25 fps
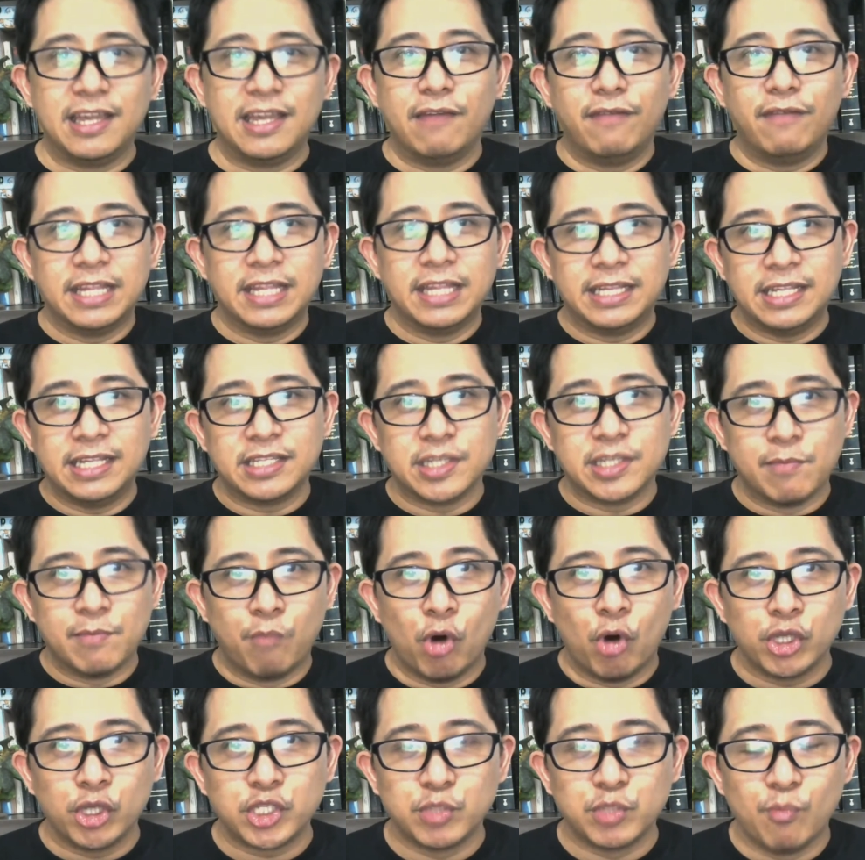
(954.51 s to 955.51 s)
given that it's a
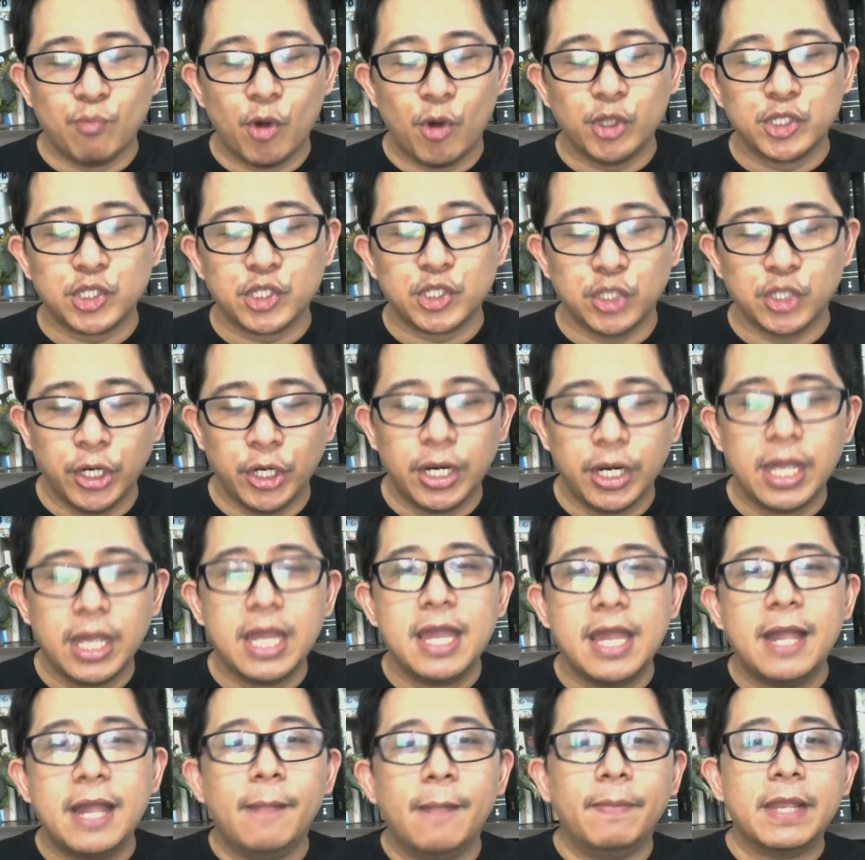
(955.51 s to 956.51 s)
boss monster.
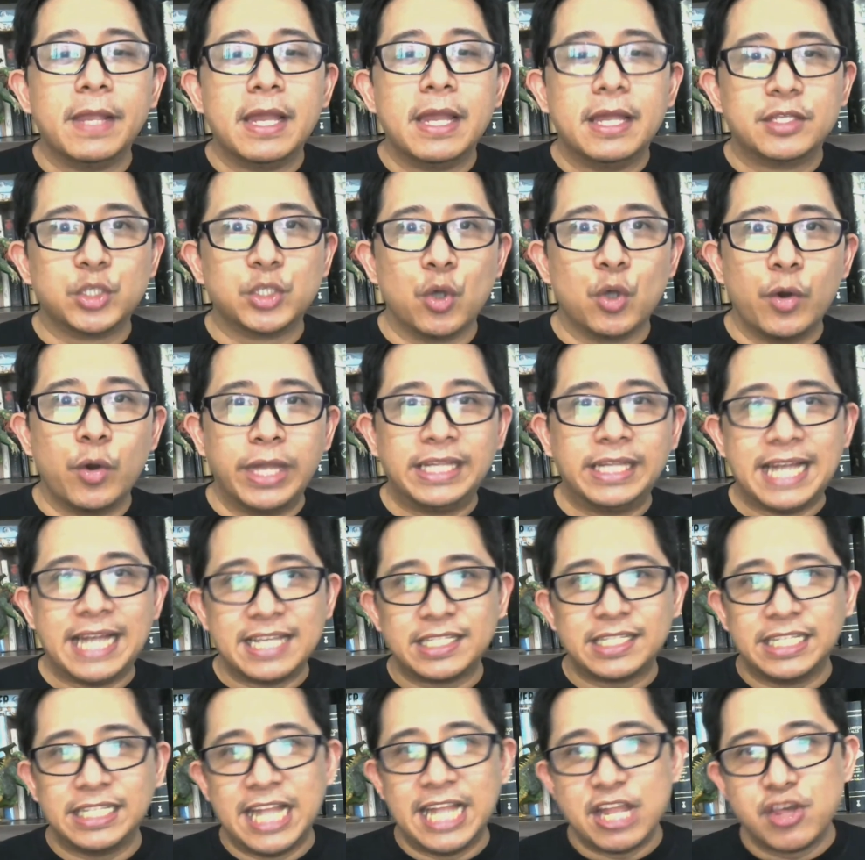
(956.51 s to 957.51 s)
So it
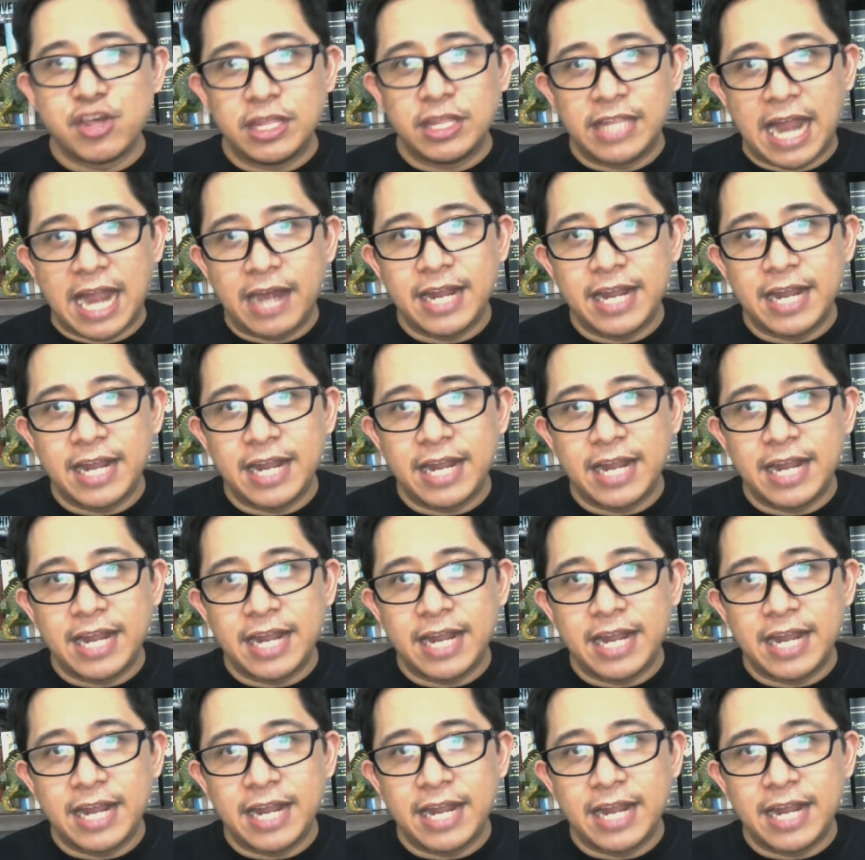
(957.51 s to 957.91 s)
has legendary